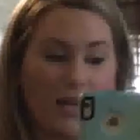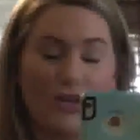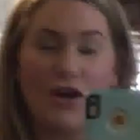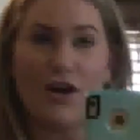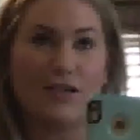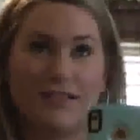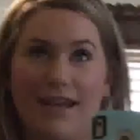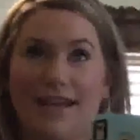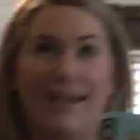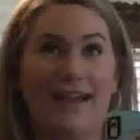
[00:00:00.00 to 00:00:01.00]
I could not
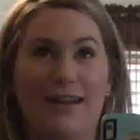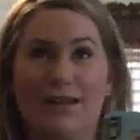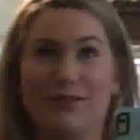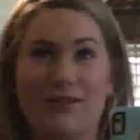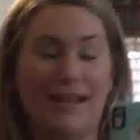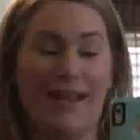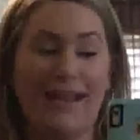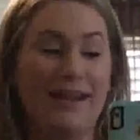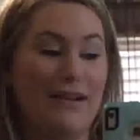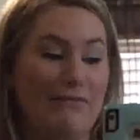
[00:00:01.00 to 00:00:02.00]
take another
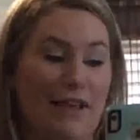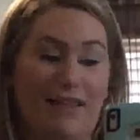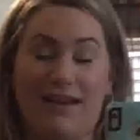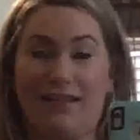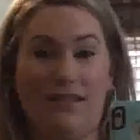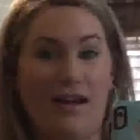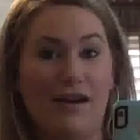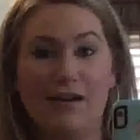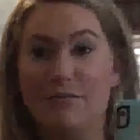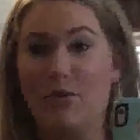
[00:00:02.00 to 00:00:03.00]
second of that like
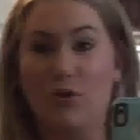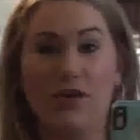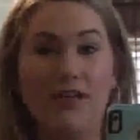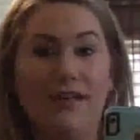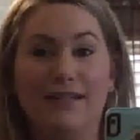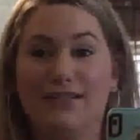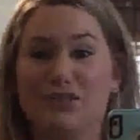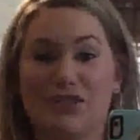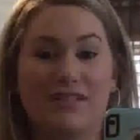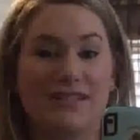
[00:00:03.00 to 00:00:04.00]
lime green
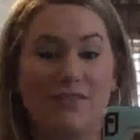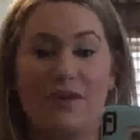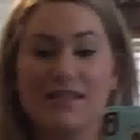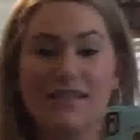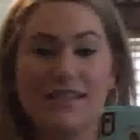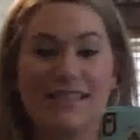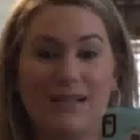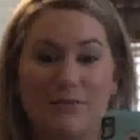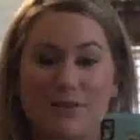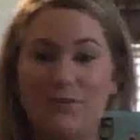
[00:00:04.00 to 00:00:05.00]
just craziness
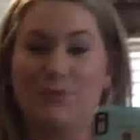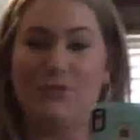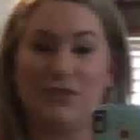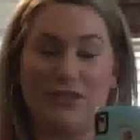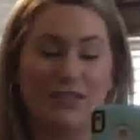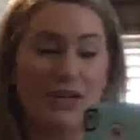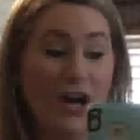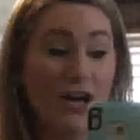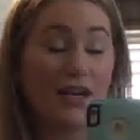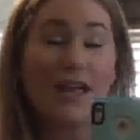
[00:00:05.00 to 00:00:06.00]
and it was so just
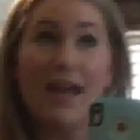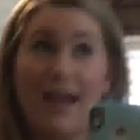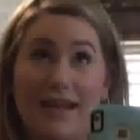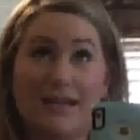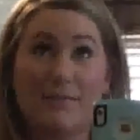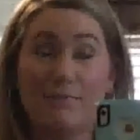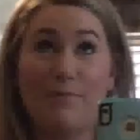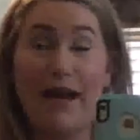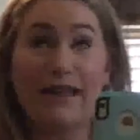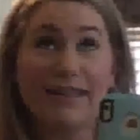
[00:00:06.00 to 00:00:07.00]
snug. And
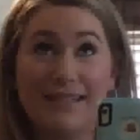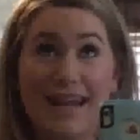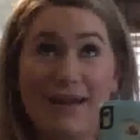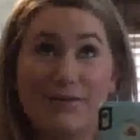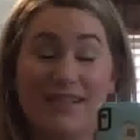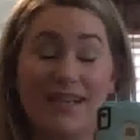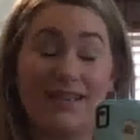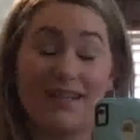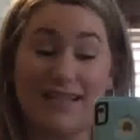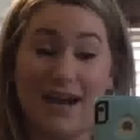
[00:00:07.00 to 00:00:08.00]
back in the day, it was
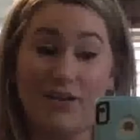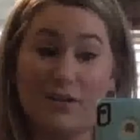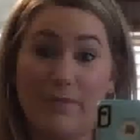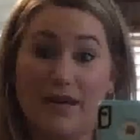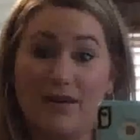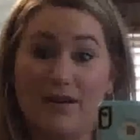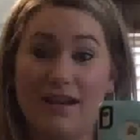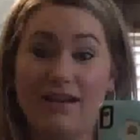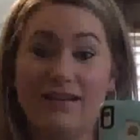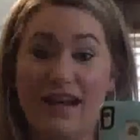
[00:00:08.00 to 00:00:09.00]
like the tighter the better.
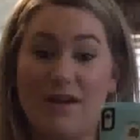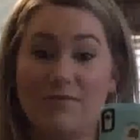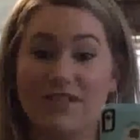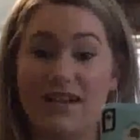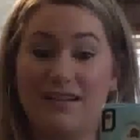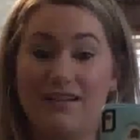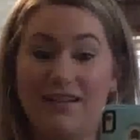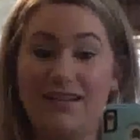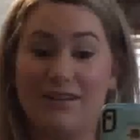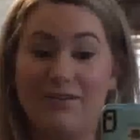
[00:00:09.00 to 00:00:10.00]
And now I'm just kind of
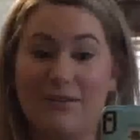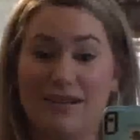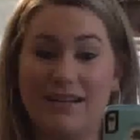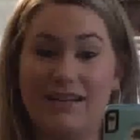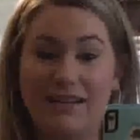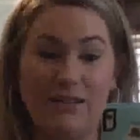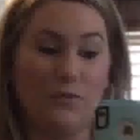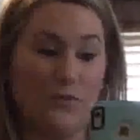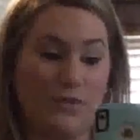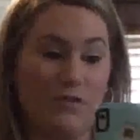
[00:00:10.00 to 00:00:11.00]
like, you know, I need
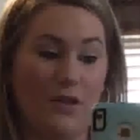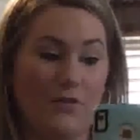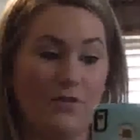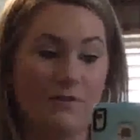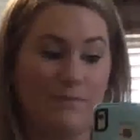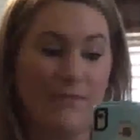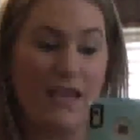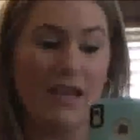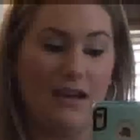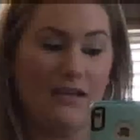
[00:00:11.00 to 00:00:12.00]
loose clothes.
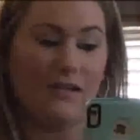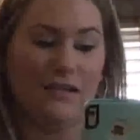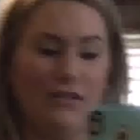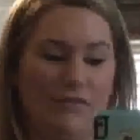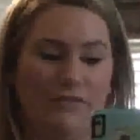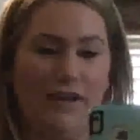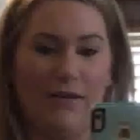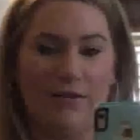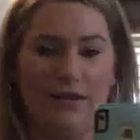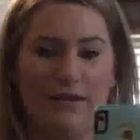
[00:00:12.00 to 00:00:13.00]
I look
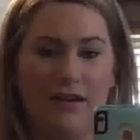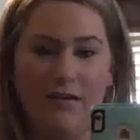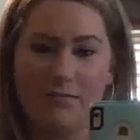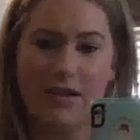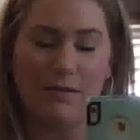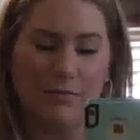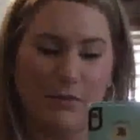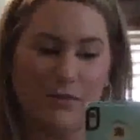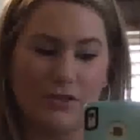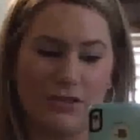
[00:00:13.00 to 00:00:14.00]
fat right there. Kind of
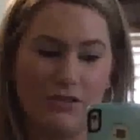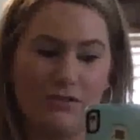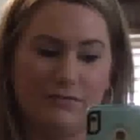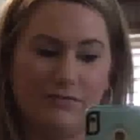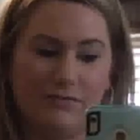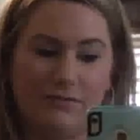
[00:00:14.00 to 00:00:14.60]
bloated, y'all.